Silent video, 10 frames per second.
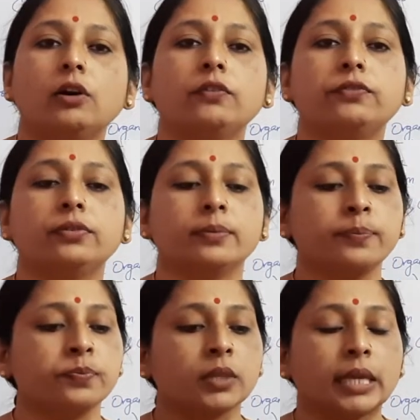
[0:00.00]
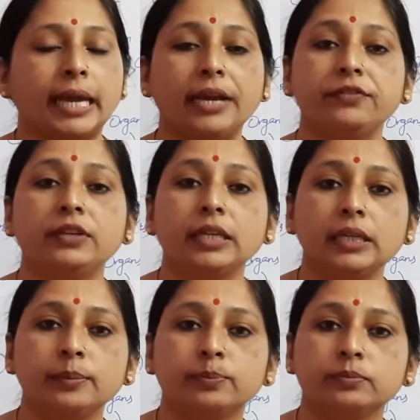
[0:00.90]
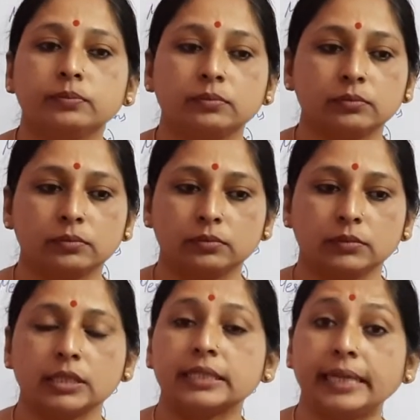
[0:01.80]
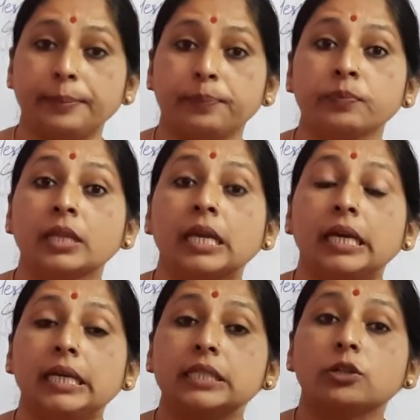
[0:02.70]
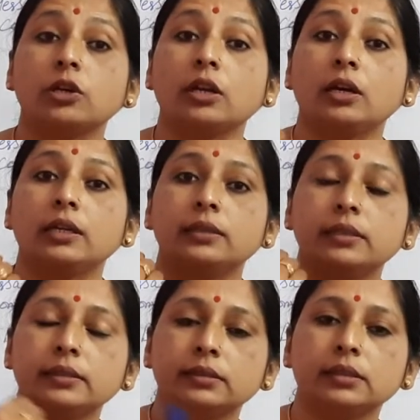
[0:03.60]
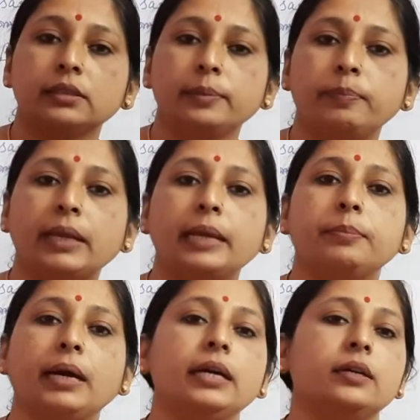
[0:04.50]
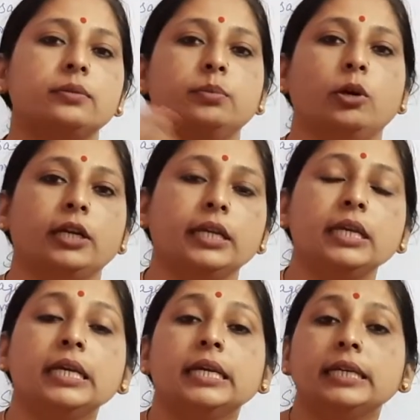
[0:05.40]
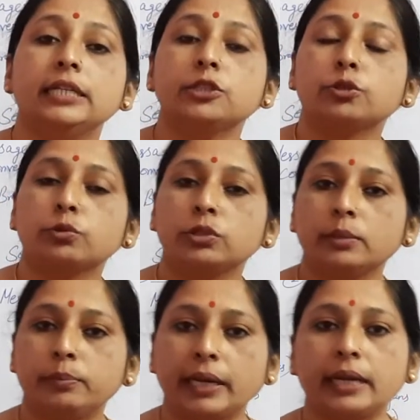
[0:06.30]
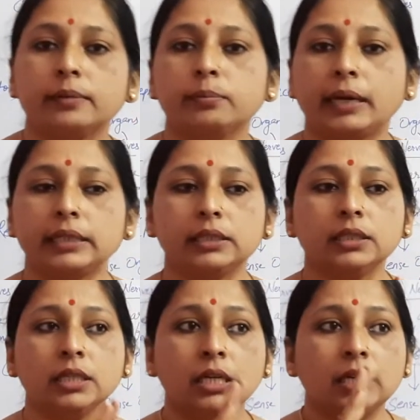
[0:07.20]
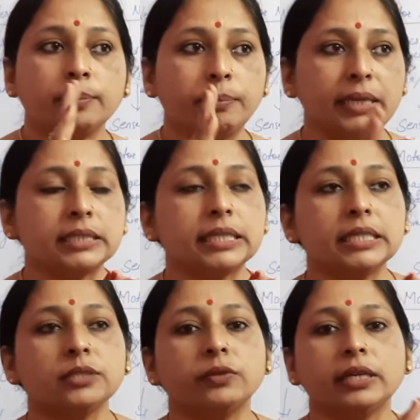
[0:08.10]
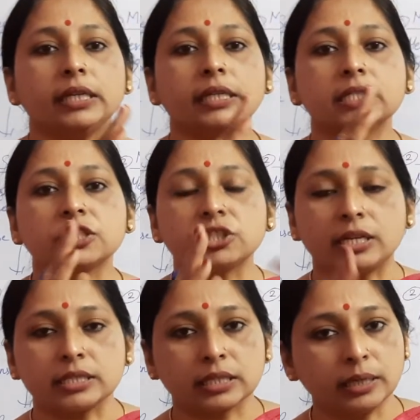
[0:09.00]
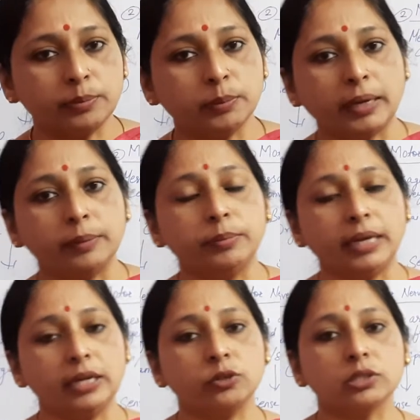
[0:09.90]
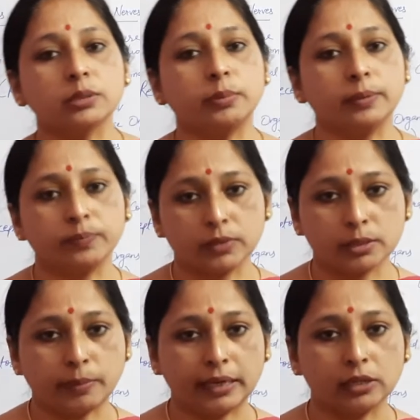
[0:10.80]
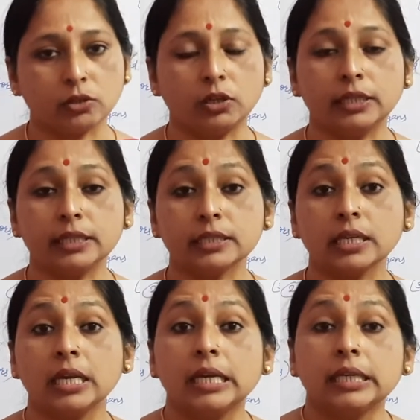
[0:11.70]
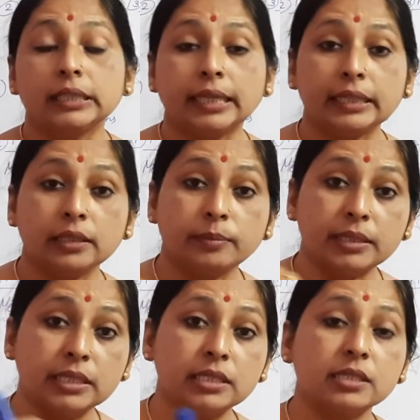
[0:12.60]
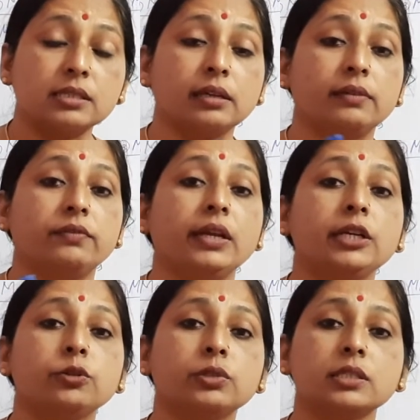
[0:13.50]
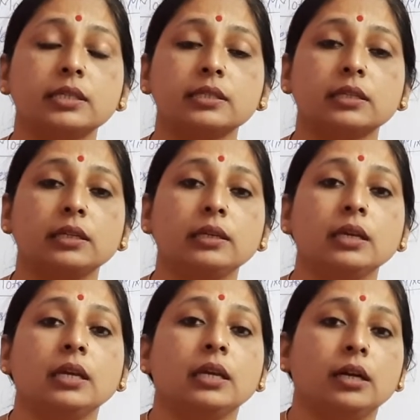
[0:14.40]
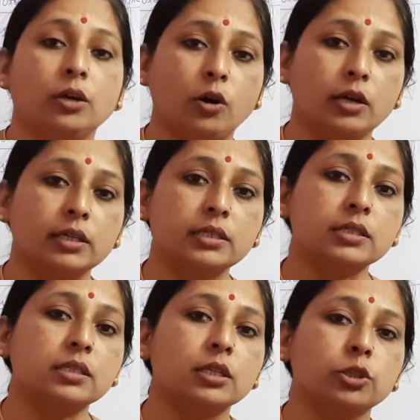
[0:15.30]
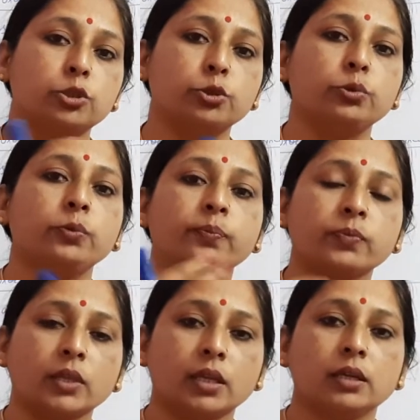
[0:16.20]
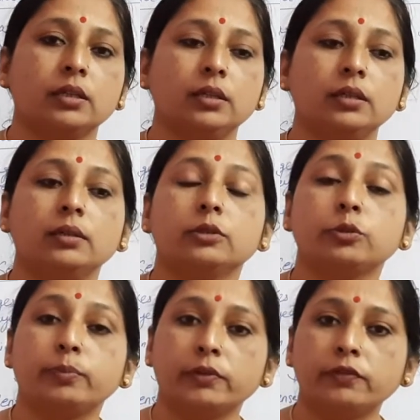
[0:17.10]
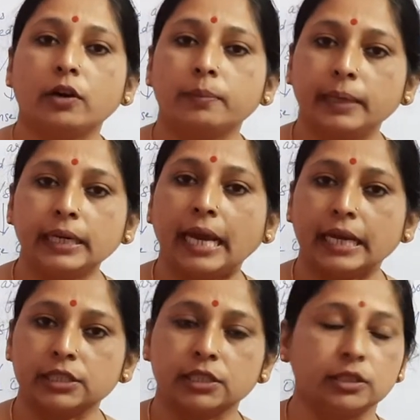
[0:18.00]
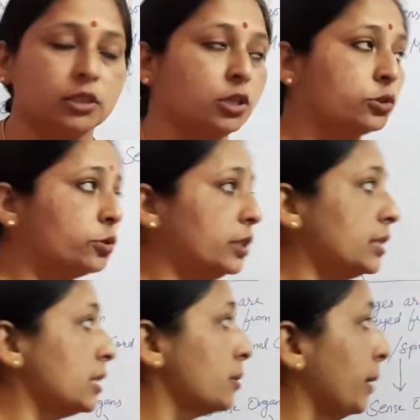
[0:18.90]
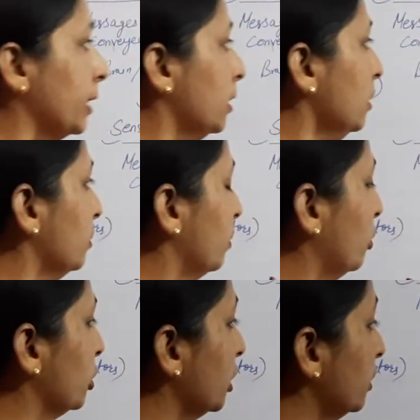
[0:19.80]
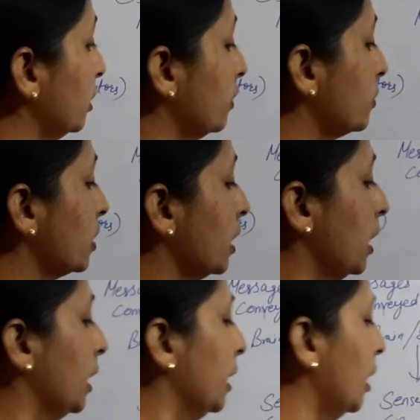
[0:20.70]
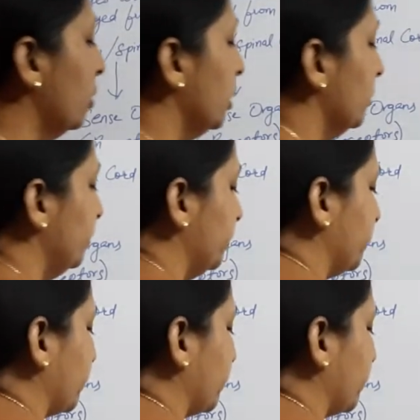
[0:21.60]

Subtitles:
of every step is or the reply by our body is through the brain, by the message when it is transcribed by brain or spinal cord. It is then the message is conveyed to the sensory organs to perform an action. So this is by the motor nerves. Now the